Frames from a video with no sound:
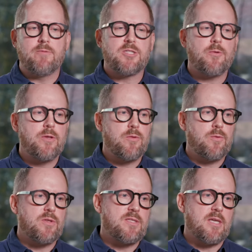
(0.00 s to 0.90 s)
was going
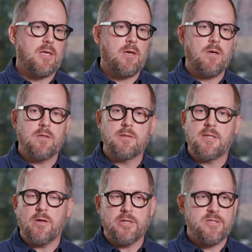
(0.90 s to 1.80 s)
through this thing called
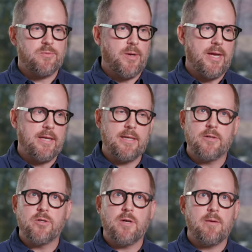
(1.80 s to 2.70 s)
The Artist's Way, and I
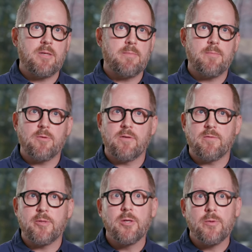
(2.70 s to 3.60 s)
don't know how many people are
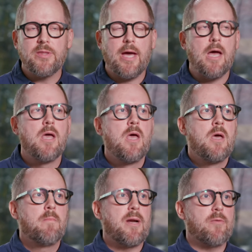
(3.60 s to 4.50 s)
familiar with that,
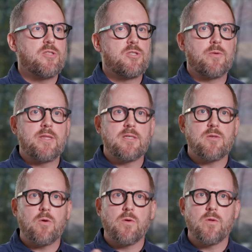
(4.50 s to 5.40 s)
but I was doing
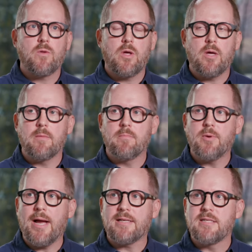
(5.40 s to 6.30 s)
this whole um,
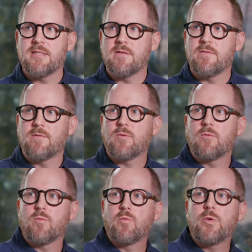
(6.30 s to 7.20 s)
practice of
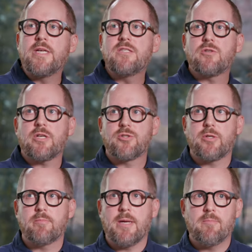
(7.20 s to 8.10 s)

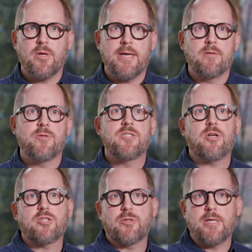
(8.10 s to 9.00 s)
restructuring my brain,
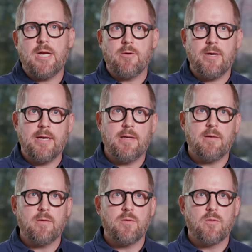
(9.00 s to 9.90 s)
restructuring how I
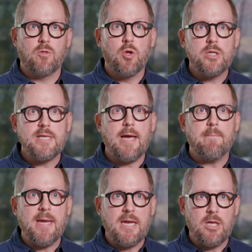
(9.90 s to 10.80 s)
looked at
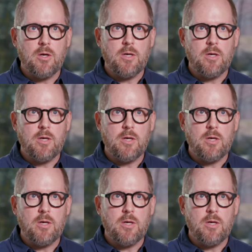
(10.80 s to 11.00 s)
making